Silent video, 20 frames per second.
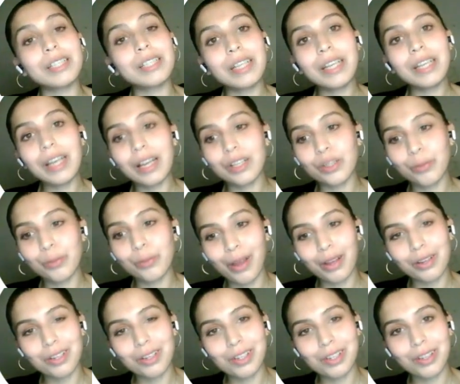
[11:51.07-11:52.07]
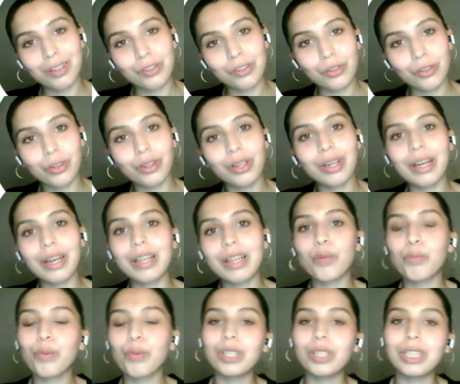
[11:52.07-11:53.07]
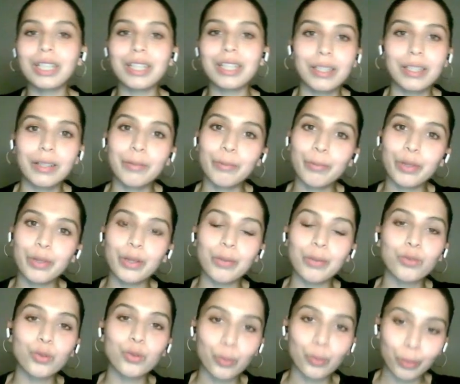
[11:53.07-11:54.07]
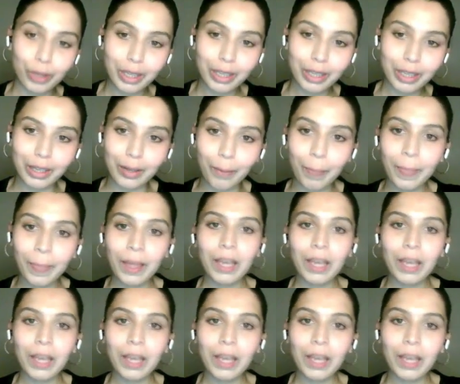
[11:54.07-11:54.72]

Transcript: They end up getting stronger, and the body becomes weaker.